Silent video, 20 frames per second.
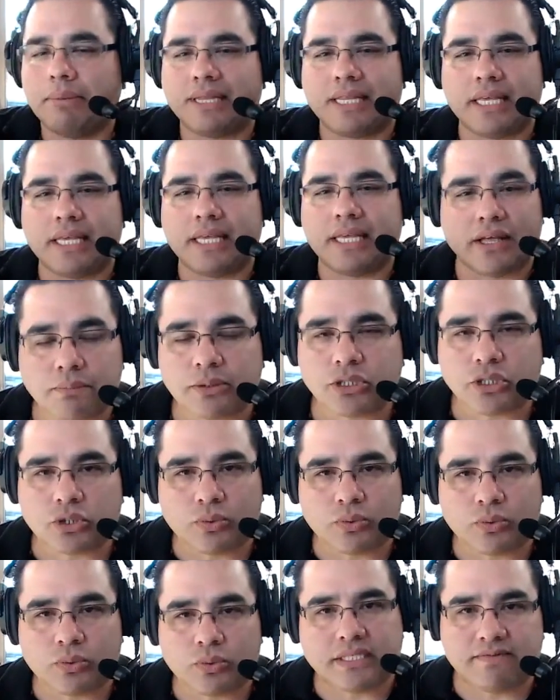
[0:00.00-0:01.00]
But the other
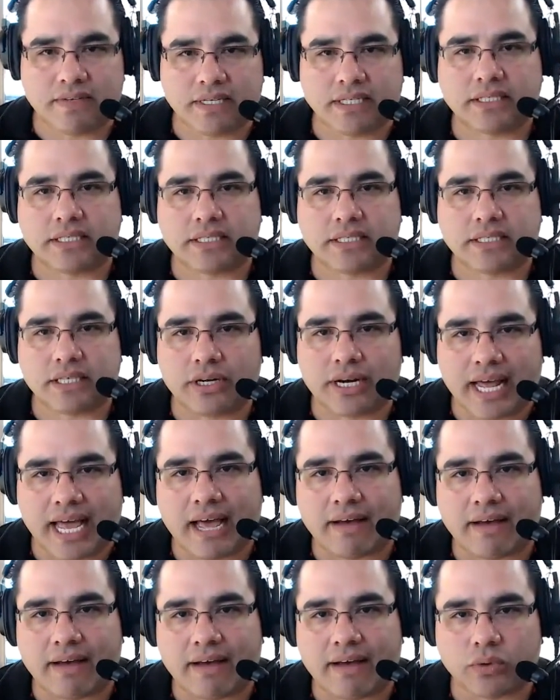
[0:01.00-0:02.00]
persuasiveness that you're going to
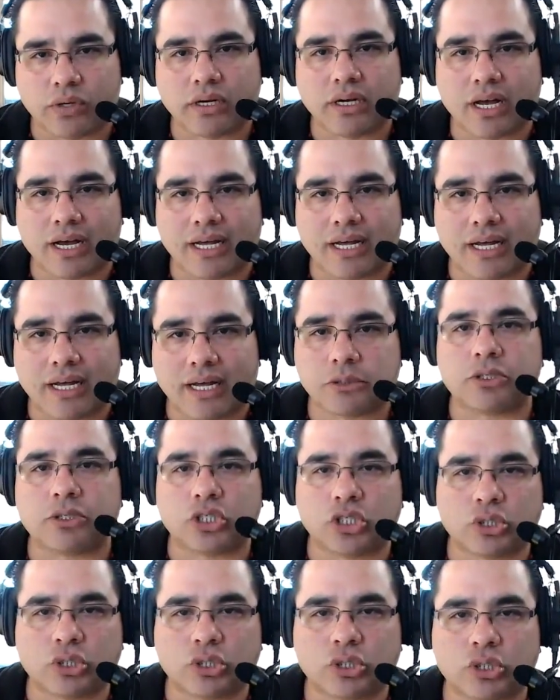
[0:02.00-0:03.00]
have to work on is
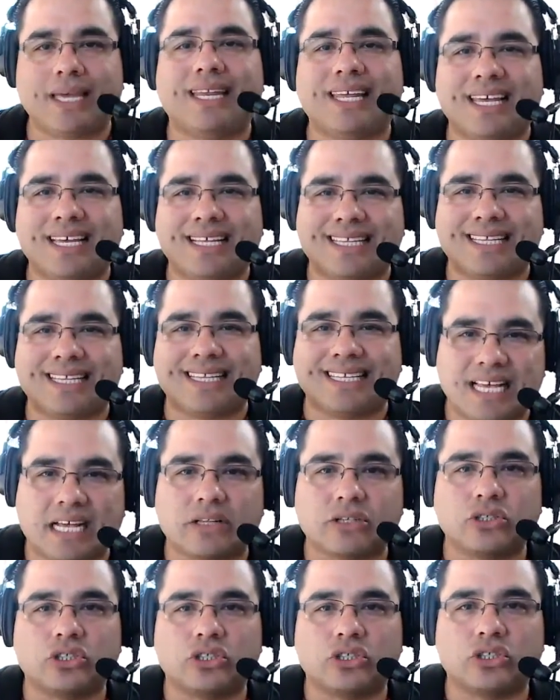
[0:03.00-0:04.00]
persuading the
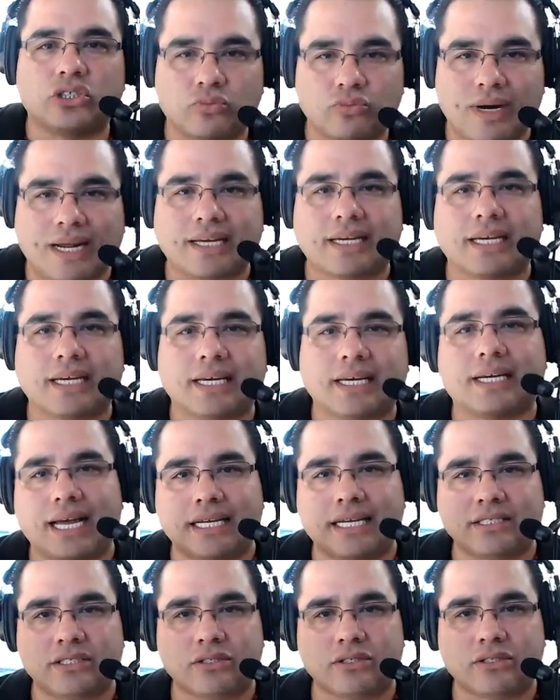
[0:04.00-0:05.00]
sellers to
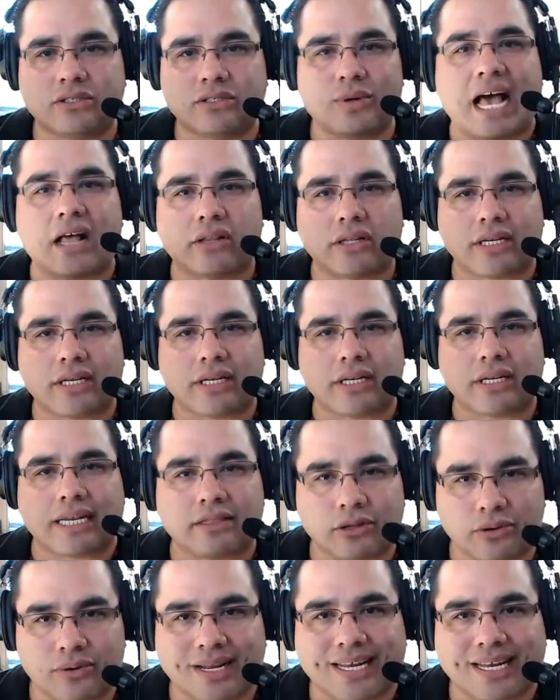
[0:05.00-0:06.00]
recognize the reality
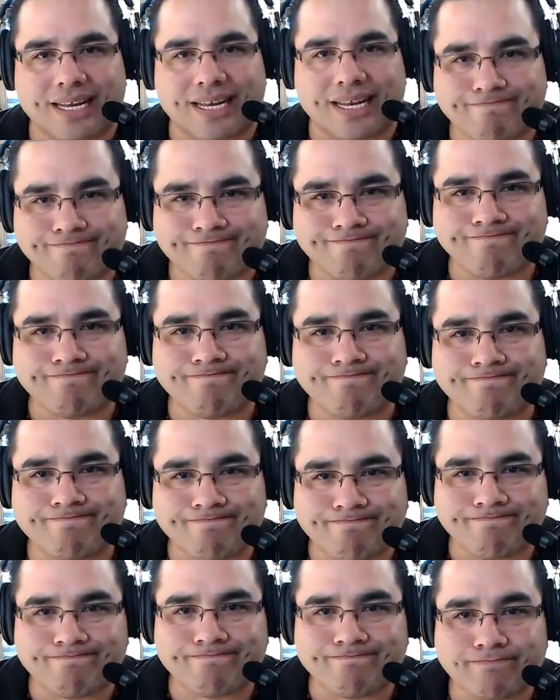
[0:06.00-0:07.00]
that they're in,
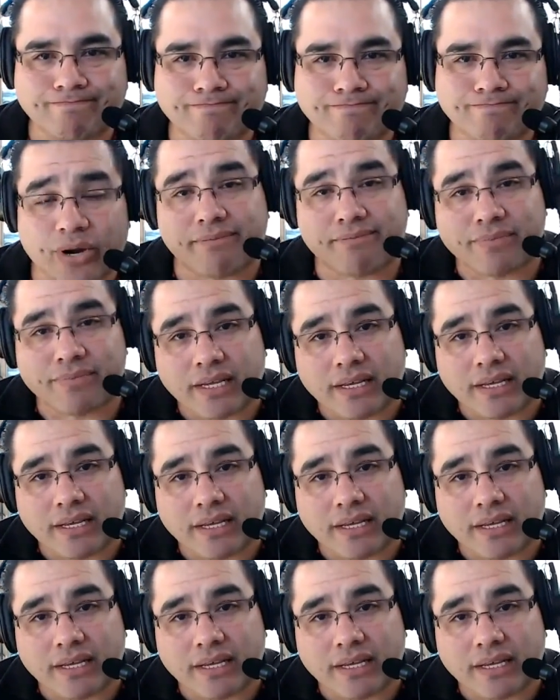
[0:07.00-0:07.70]
right?